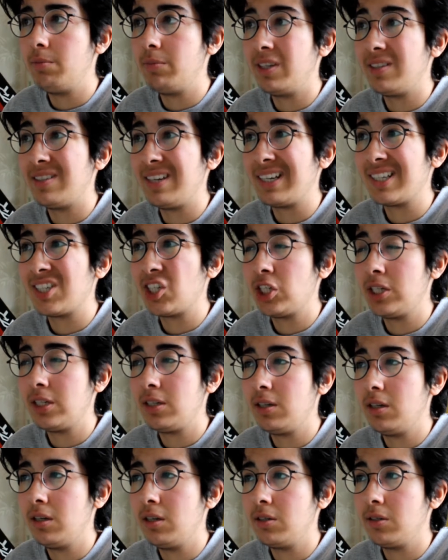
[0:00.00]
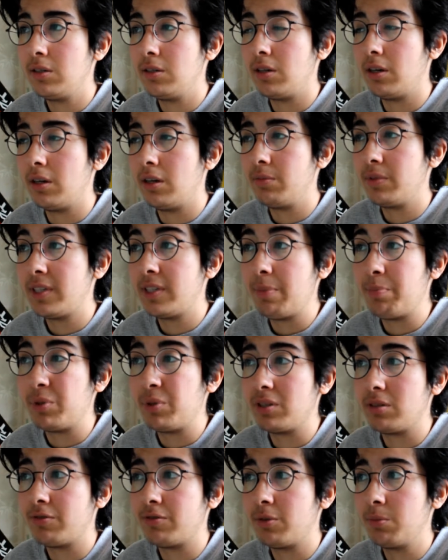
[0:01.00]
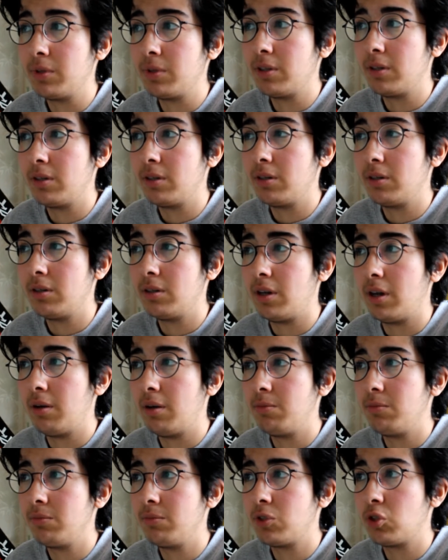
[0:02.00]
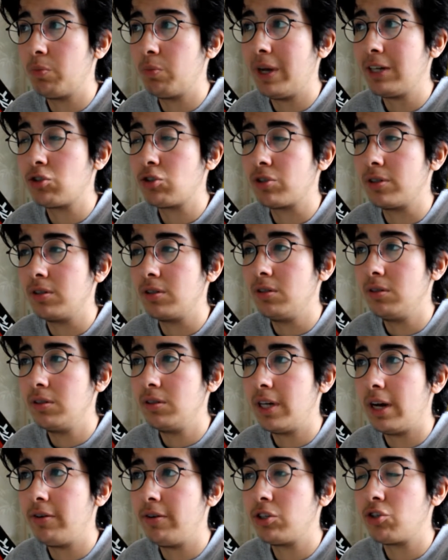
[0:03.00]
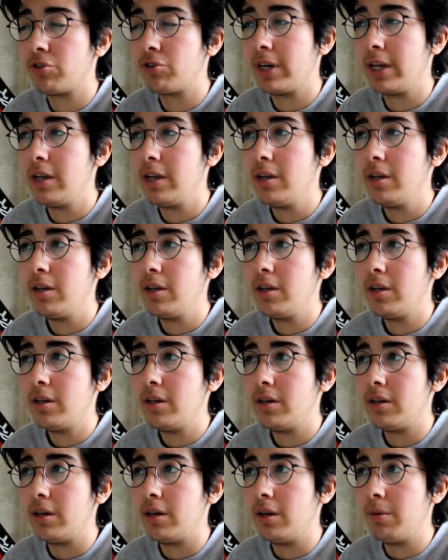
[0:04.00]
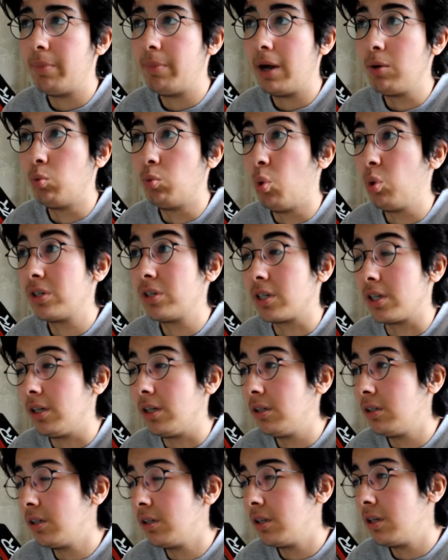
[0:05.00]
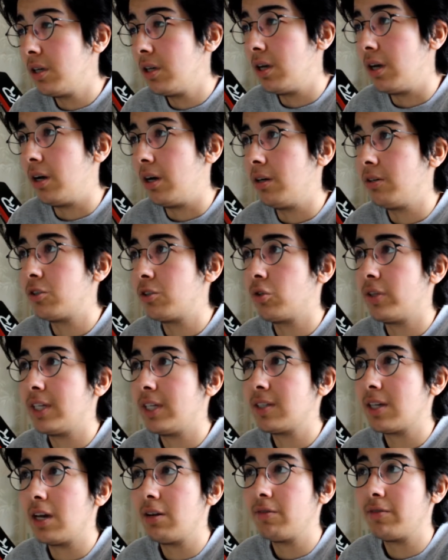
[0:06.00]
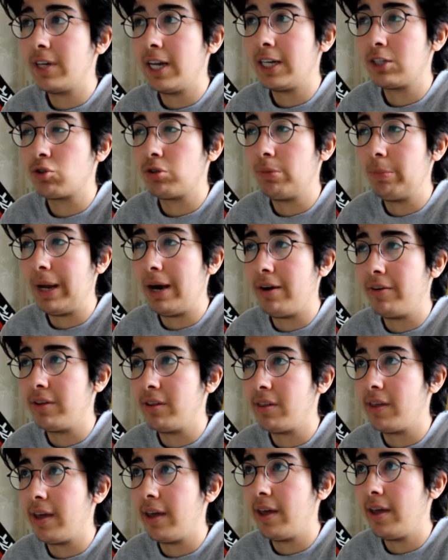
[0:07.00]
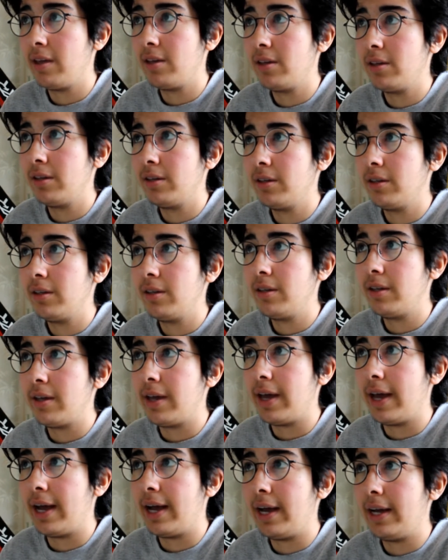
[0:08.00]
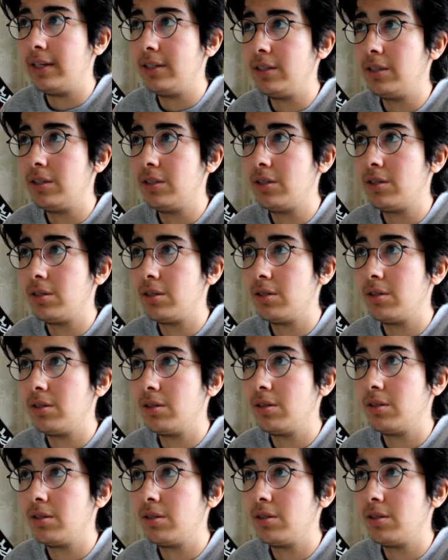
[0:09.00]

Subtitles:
is actually separate from the Sumatran territory by water. So that's kind of a natural barrier there, and